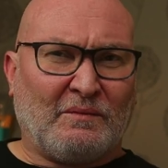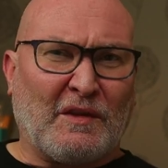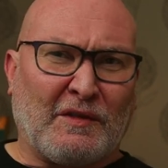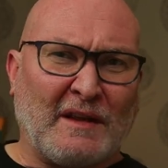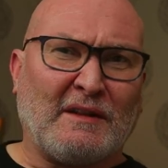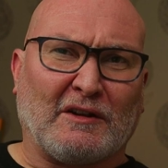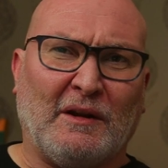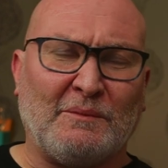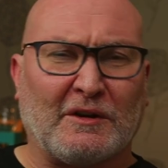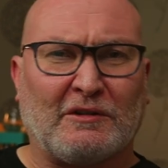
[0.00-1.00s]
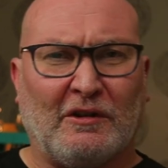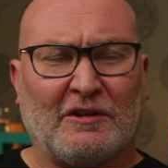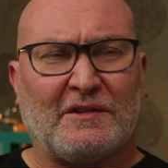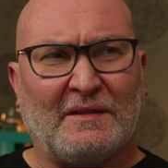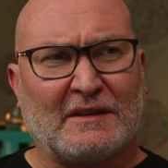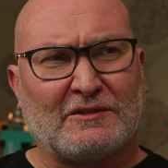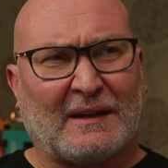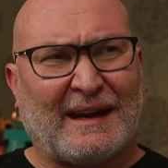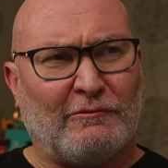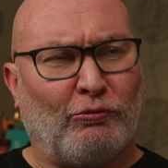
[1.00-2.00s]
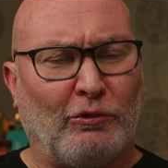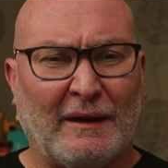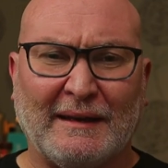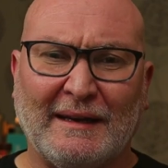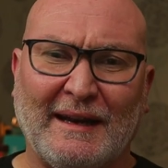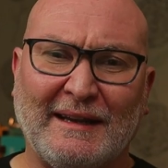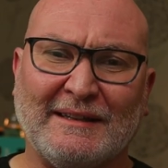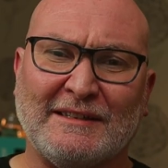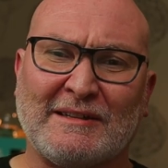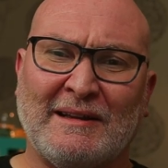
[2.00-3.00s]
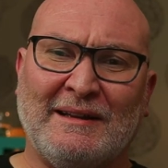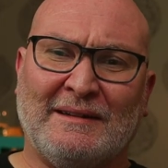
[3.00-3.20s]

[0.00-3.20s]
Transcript: The thing that comes across in this that I really like is